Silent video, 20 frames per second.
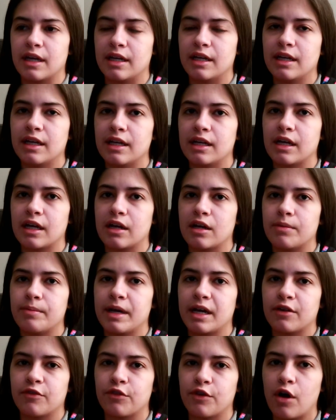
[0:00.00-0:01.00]
I need. I got to
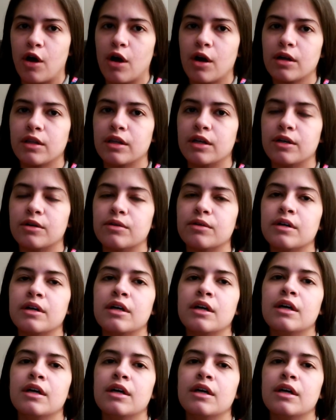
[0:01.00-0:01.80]
pack for Harlow.